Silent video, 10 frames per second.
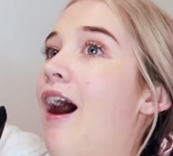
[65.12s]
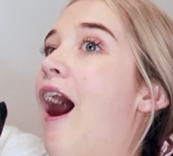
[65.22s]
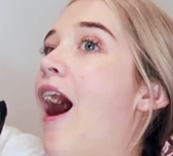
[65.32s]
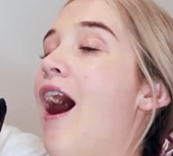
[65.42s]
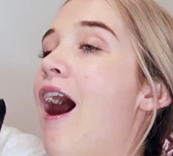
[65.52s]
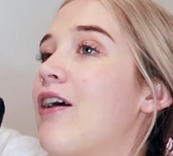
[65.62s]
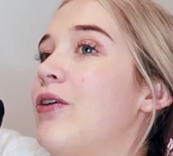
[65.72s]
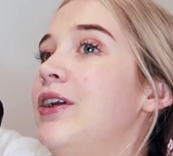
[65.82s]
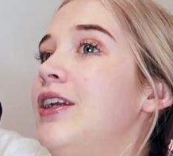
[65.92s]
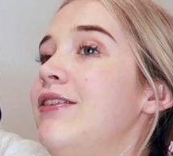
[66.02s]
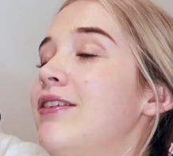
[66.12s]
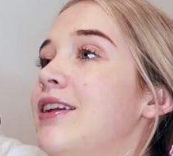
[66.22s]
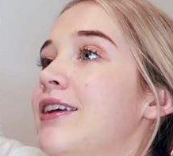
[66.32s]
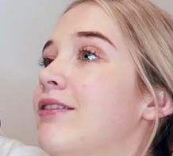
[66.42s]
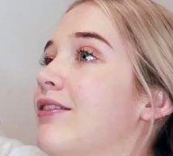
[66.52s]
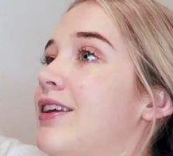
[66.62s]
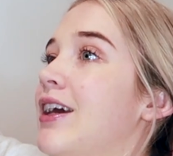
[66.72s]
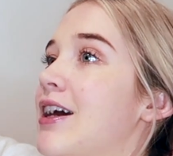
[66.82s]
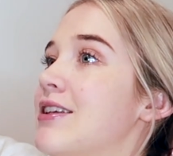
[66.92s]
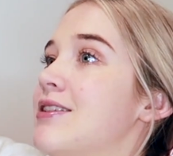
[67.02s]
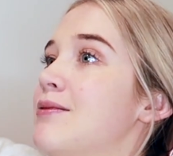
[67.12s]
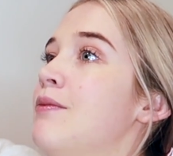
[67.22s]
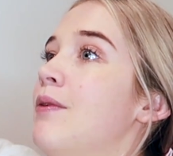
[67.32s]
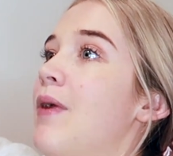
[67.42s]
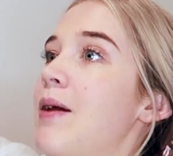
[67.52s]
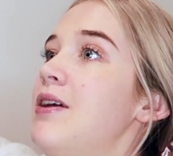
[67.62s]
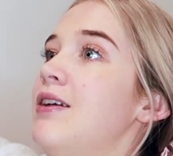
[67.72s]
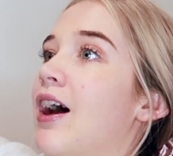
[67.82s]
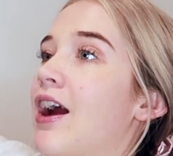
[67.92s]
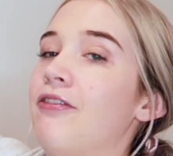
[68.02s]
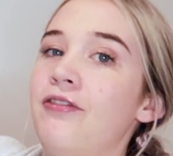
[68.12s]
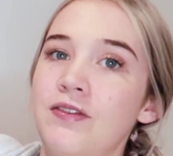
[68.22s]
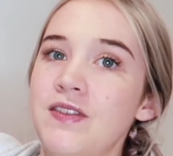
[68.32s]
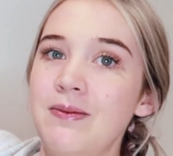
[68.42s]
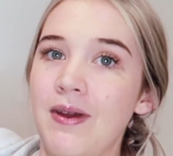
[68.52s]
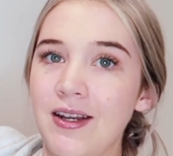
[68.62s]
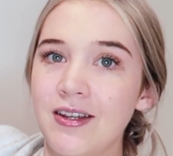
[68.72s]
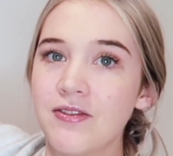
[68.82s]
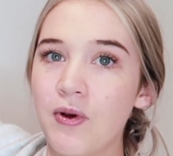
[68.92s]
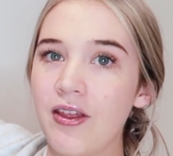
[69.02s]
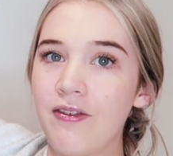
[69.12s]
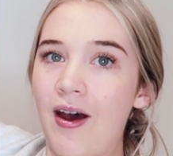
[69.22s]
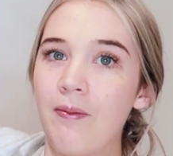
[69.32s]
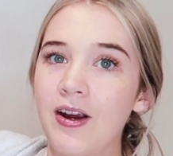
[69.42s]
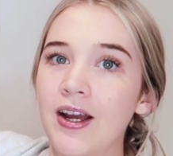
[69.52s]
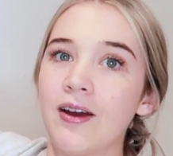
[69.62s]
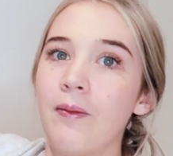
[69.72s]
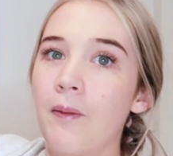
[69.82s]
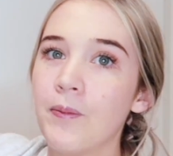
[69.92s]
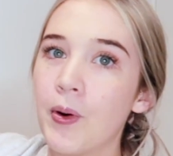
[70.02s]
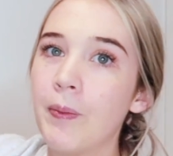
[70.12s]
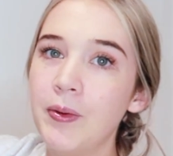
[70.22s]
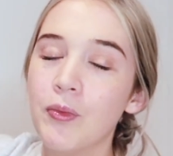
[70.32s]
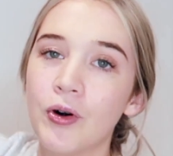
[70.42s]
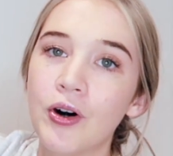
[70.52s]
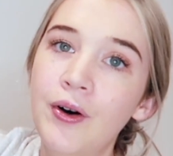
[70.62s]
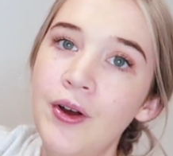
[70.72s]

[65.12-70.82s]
I couldn't even guess. Maybe like 50 meters worth of fabric, probably more,